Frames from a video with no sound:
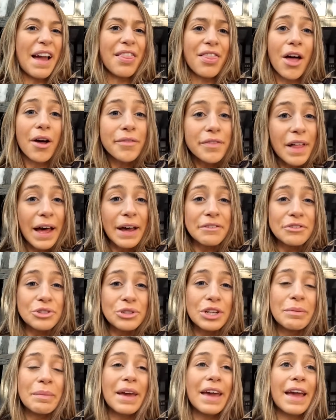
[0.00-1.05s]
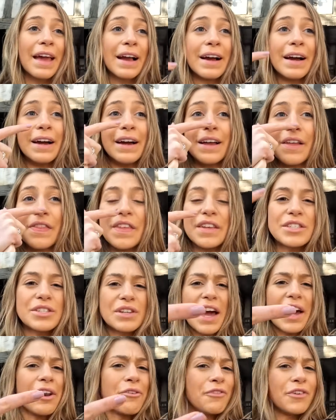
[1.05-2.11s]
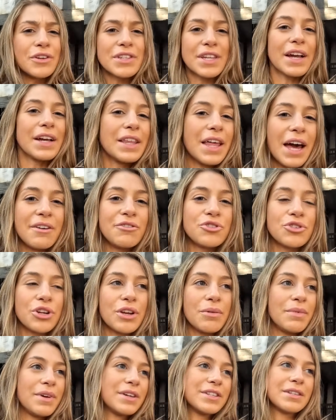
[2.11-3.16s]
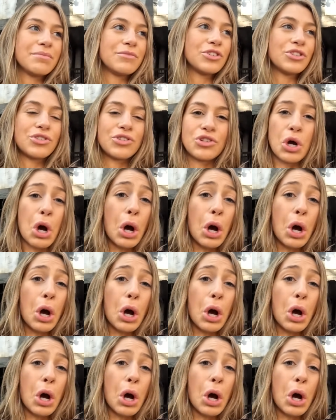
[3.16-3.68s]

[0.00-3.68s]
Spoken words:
I love live streaming. This kind of feels like a live stream because I'm just